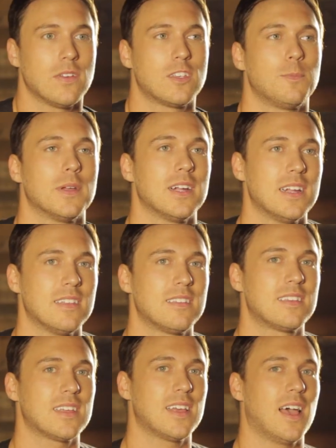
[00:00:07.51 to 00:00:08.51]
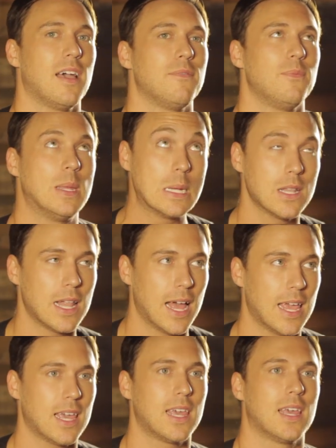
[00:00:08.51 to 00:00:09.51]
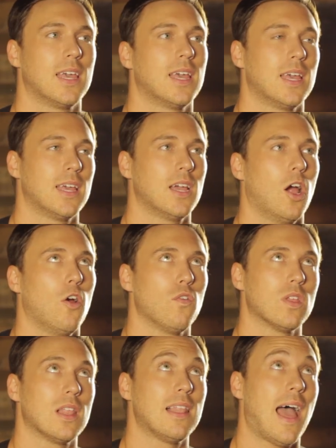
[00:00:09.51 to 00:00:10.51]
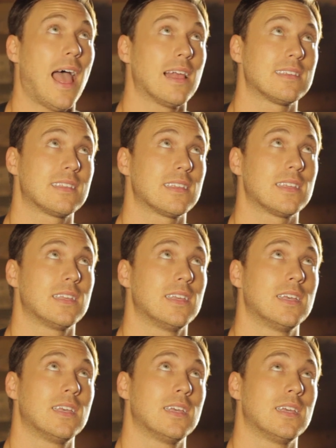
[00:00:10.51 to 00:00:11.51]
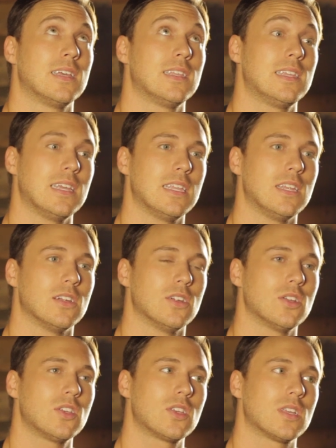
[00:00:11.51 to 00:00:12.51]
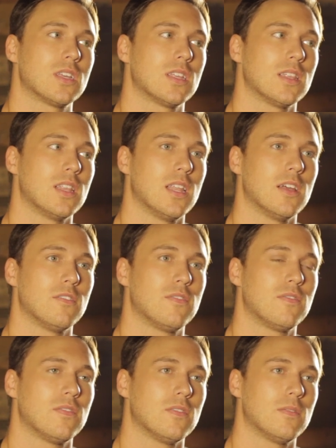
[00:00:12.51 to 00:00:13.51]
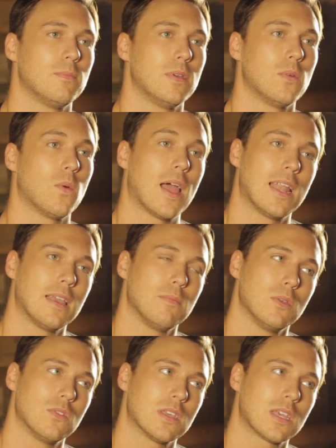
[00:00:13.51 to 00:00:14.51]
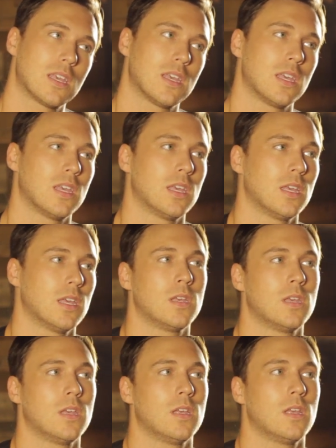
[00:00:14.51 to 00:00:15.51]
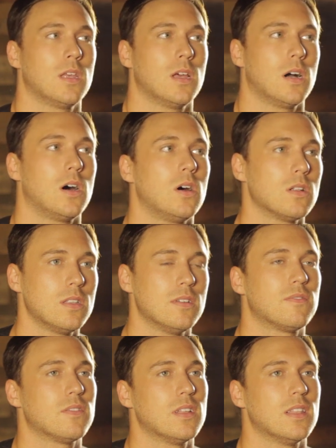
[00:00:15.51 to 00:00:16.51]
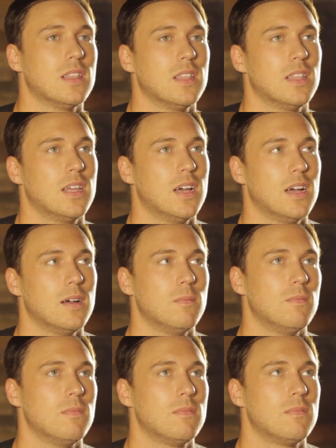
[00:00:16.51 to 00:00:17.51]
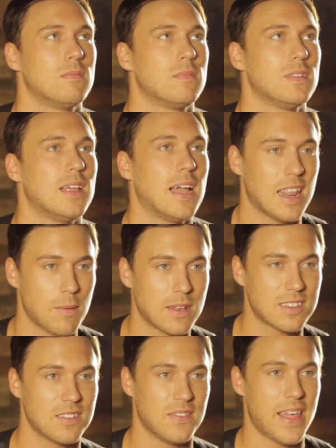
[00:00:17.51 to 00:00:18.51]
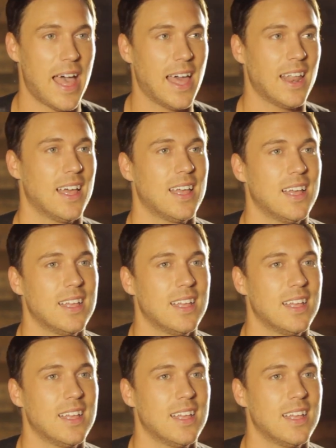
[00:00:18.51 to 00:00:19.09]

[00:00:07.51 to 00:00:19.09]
have experienced, I feel like, over the last 10 years that I've been writing music, all different um, dynamics of that.